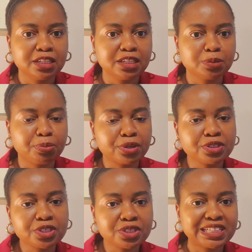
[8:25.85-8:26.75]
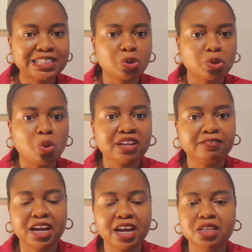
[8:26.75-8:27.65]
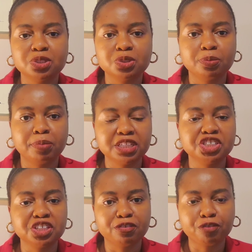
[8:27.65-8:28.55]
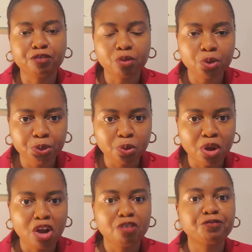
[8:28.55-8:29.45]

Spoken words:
this person is qualified to petition for you.